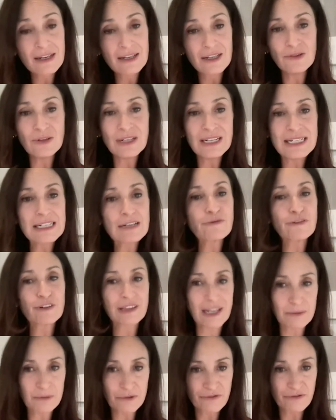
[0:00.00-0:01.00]
You need a different
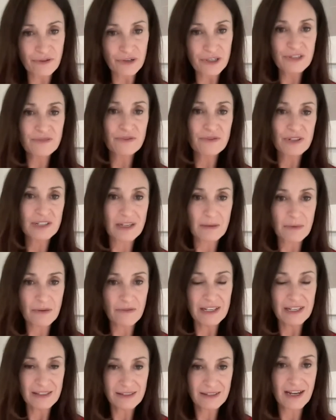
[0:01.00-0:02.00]
labor force for some of
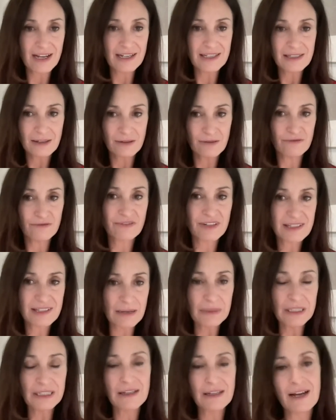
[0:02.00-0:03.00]
these kinds of
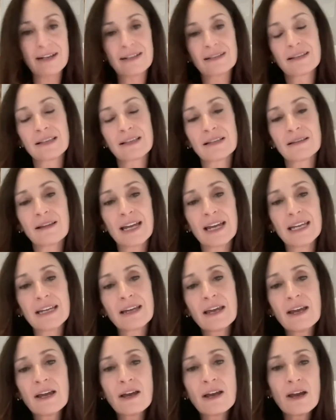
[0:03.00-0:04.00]
assembly lines and the
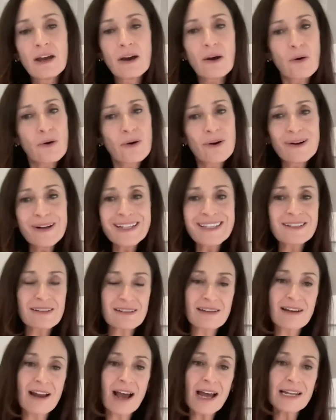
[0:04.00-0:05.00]
like, or it's
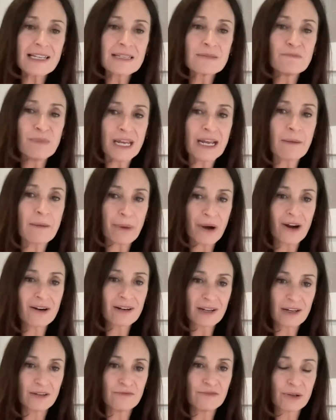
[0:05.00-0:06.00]
just not as big a
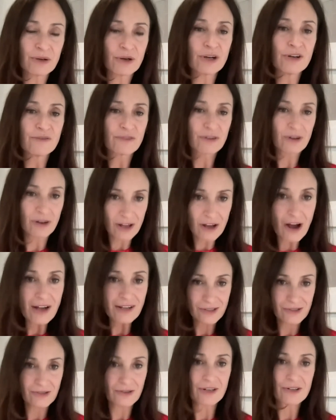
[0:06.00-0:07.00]
part of your overall
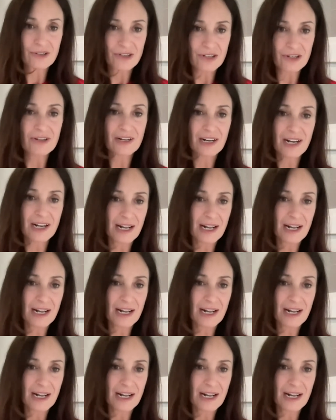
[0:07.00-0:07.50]
cost structure.